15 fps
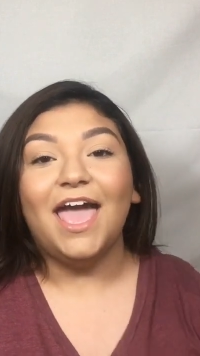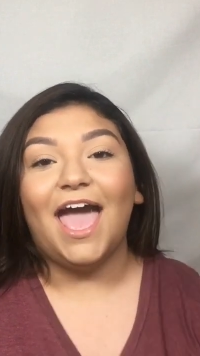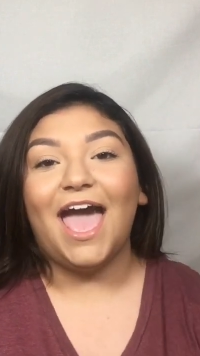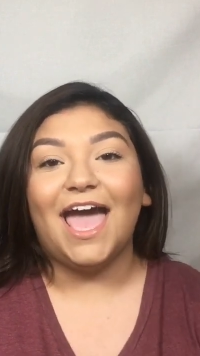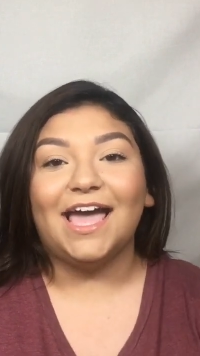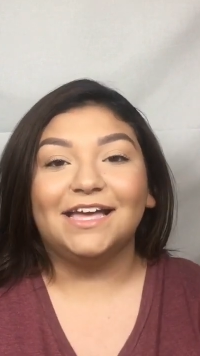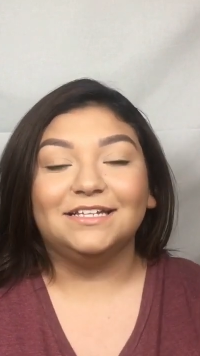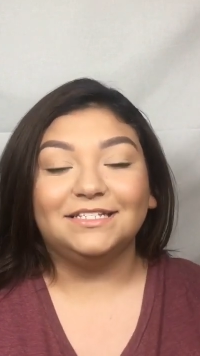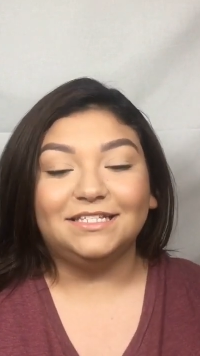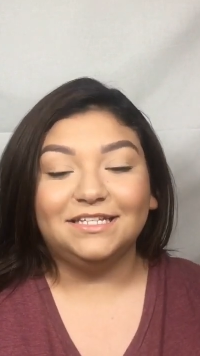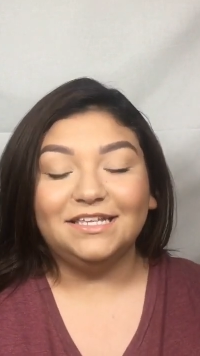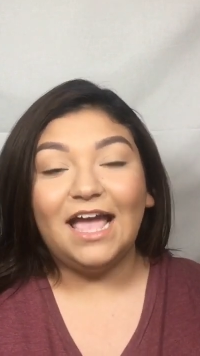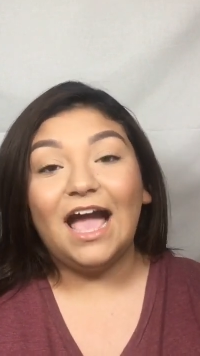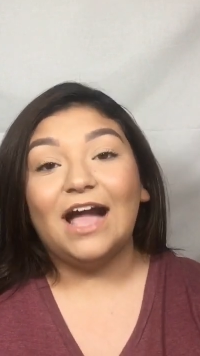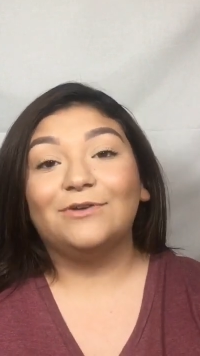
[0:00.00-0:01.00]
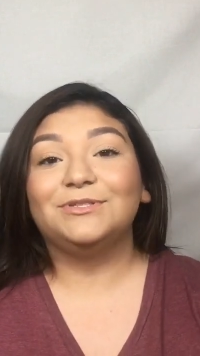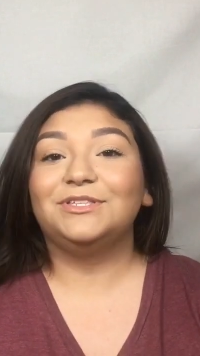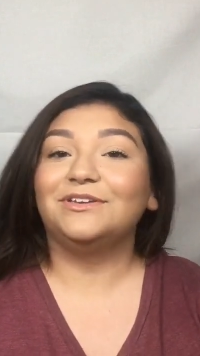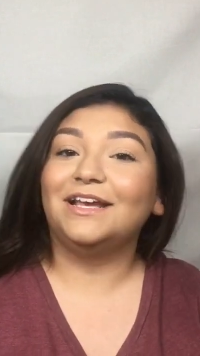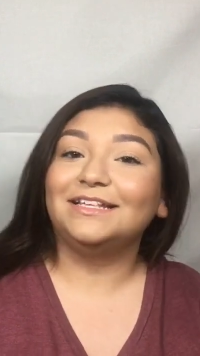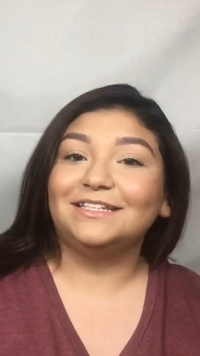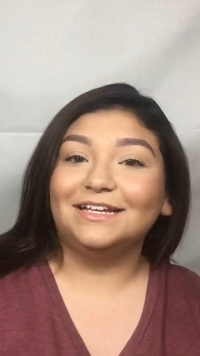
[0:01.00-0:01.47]
And yeah, I will see
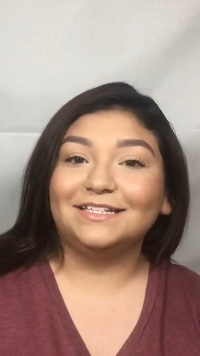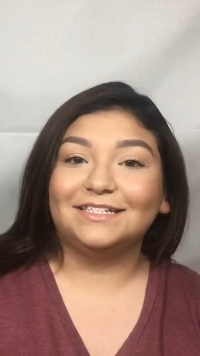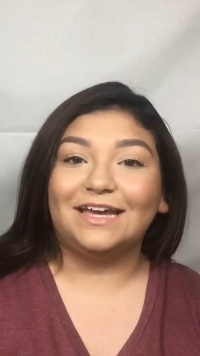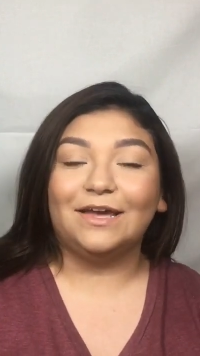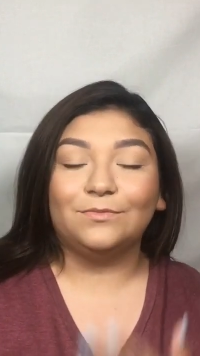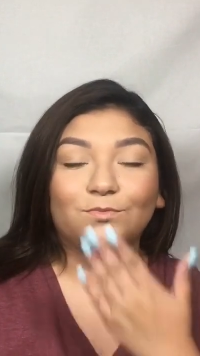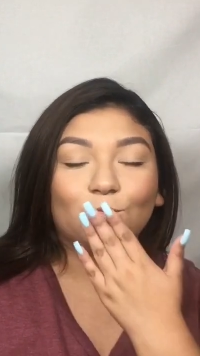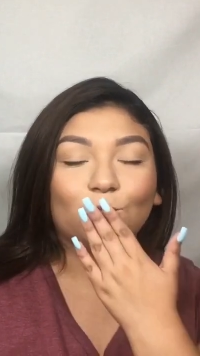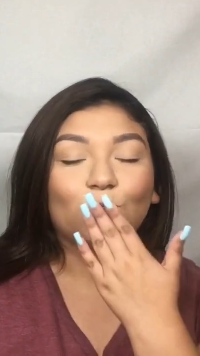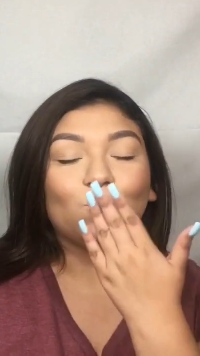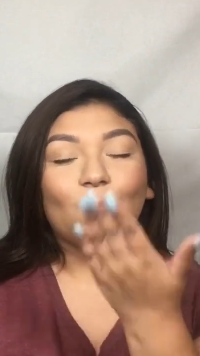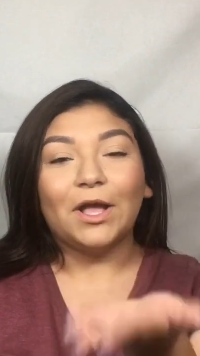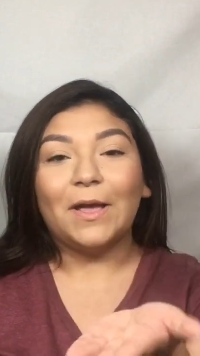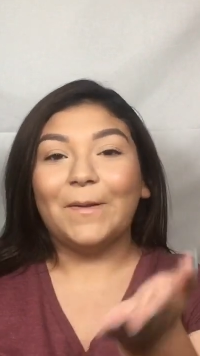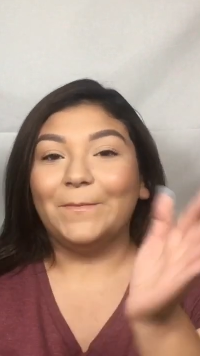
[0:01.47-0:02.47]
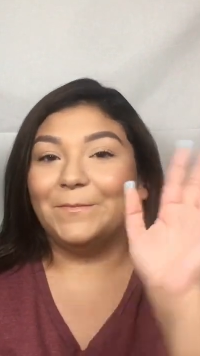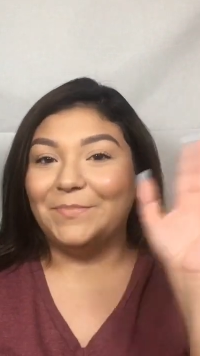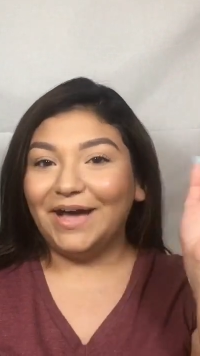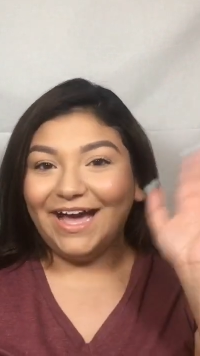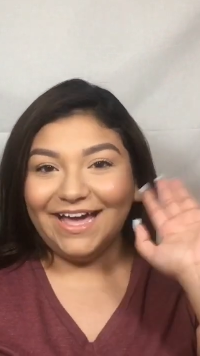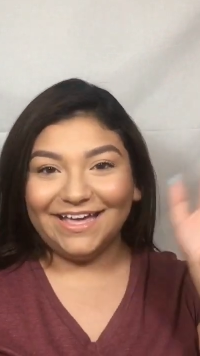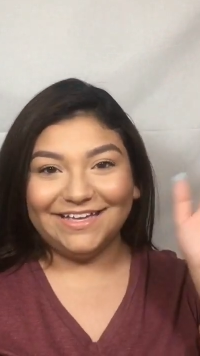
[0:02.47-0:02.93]
you guys next time.
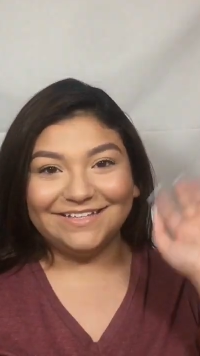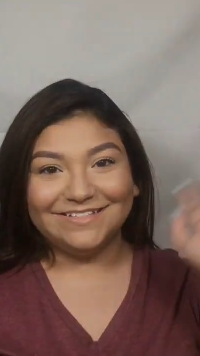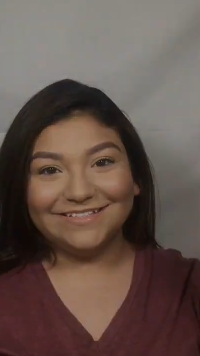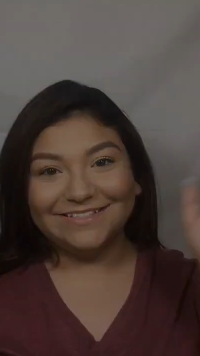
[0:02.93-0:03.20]
Bye.